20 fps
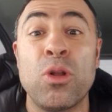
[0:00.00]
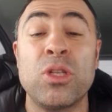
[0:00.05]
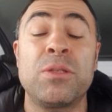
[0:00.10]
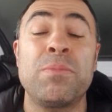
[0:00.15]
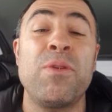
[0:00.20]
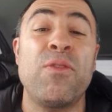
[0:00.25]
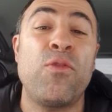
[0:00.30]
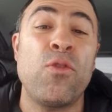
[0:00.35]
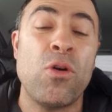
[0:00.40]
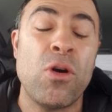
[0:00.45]

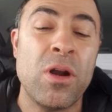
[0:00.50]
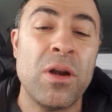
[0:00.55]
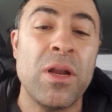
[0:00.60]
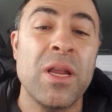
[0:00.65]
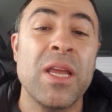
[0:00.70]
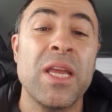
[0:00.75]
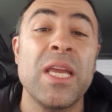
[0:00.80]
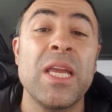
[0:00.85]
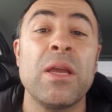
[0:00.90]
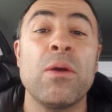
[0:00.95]
before.
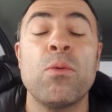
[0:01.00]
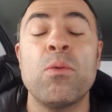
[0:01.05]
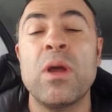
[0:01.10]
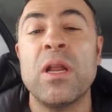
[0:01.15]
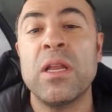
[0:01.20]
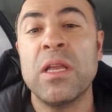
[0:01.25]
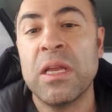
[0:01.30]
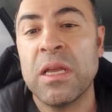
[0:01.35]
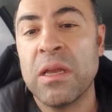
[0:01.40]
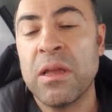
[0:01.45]

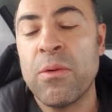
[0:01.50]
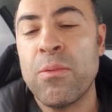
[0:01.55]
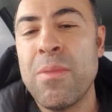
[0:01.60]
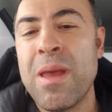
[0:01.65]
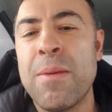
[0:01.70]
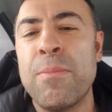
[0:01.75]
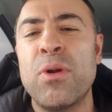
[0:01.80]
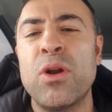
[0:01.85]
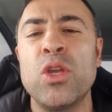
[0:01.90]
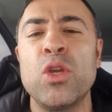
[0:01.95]
When I
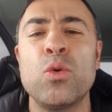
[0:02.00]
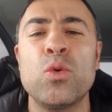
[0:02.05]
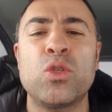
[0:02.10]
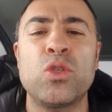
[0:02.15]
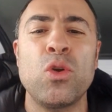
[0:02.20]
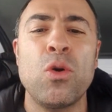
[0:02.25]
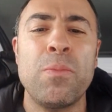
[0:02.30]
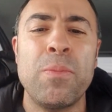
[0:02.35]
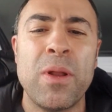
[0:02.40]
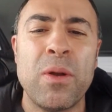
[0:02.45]
remember
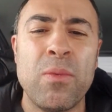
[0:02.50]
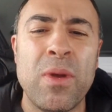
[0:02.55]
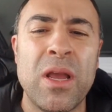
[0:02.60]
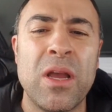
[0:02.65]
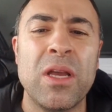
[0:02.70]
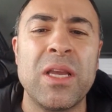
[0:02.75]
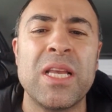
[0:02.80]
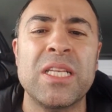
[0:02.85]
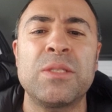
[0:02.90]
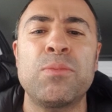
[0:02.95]
US Open
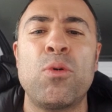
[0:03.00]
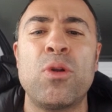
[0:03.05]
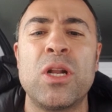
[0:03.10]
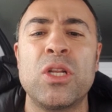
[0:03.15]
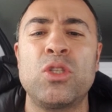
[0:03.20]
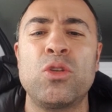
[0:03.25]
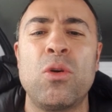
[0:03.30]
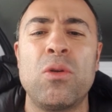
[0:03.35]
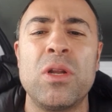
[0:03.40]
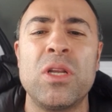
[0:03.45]
against
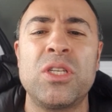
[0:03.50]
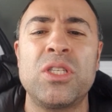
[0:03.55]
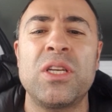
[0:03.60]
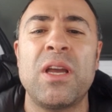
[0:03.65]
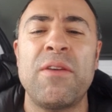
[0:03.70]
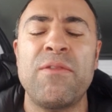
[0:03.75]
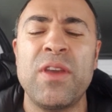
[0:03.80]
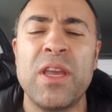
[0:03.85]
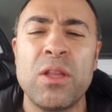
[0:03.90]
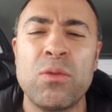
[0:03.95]
Bonachoric,
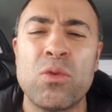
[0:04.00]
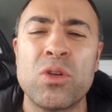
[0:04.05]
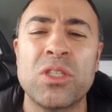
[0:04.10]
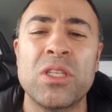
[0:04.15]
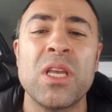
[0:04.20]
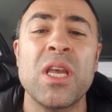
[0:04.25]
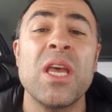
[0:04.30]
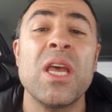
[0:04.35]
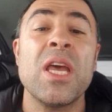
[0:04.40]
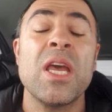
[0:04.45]
I think it
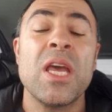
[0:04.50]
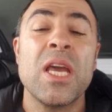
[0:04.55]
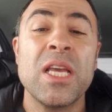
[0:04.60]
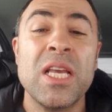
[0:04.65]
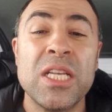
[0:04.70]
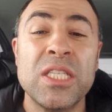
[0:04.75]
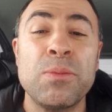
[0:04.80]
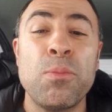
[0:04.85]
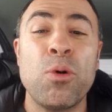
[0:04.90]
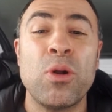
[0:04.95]
was
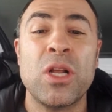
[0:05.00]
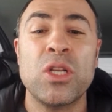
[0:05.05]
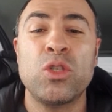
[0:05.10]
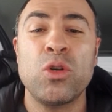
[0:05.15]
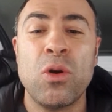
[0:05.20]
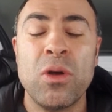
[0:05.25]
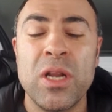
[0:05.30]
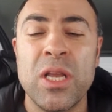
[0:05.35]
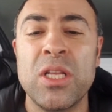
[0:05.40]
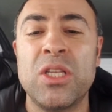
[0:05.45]
against
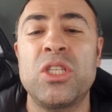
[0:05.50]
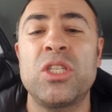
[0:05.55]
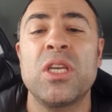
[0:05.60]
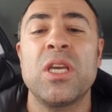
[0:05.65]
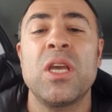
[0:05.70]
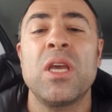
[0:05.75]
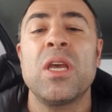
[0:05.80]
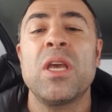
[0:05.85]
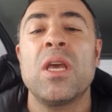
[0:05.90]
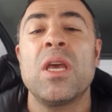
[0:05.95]
Bonachoric,
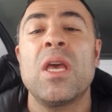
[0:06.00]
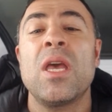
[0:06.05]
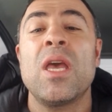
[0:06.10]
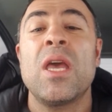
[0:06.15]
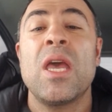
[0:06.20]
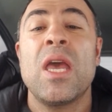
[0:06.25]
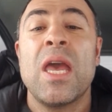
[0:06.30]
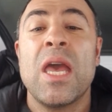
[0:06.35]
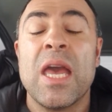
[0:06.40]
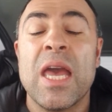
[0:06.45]

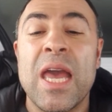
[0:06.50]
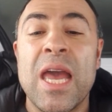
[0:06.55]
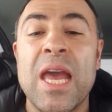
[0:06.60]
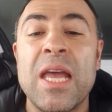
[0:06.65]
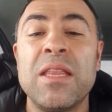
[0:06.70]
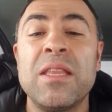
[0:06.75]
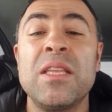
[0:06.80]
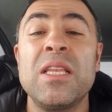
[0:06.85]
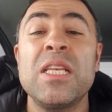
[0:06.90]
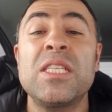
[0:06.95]

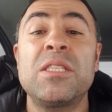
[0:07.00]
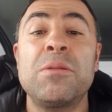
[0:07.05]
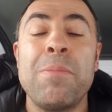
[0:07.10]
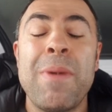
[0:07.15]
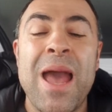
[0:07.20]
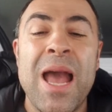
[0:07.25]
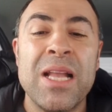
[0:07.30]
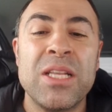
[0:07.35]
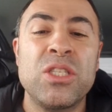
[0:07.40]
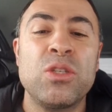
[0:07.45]
and this
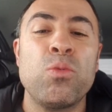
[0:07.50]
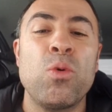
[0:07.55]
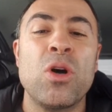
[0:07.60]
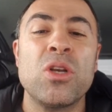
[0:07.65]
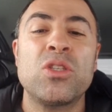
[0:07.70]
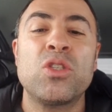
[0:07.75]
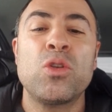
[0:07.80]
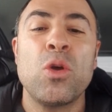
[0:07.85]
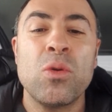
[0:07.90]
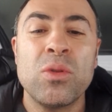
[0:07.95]
match
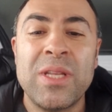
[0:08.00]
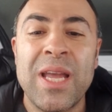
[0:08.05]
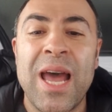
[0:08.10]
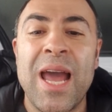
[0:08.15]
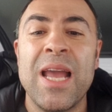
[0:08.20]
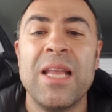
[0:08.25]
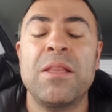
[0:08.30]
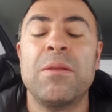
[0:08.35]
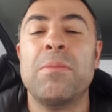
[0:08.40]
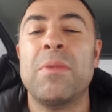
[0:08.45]
was so
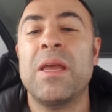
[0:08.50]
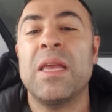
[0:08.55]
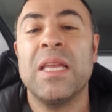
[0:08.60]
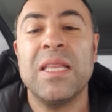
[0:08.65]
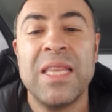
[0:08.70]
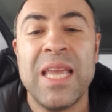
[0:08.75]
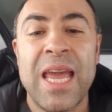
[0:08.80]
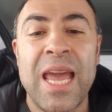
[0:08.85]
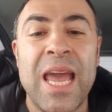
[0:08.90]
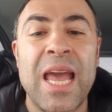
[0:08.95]
tight.
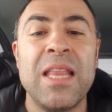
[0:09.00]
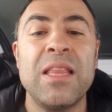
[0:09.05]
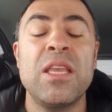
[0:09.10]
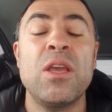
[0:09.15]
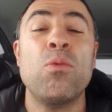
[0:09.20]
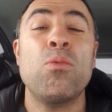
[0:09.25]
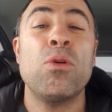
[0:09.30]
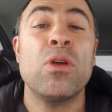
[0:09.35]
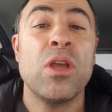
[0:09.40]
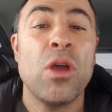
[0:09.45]
In the end, he
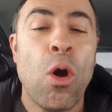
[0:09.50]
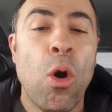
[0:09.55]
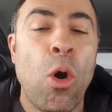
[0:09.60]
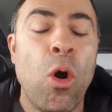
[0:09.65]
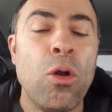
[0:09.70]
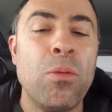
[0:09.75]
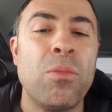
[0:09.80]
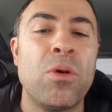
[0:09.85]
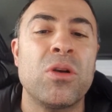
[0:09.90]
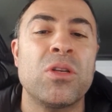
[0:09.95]

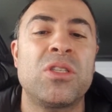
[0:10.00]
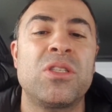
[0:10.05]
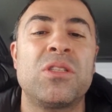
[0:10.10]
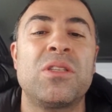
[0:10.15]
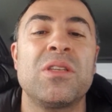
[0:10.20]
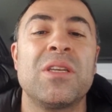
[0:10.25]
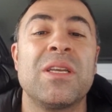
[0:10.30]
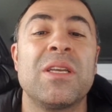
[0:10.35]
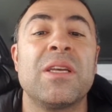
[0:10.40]
almost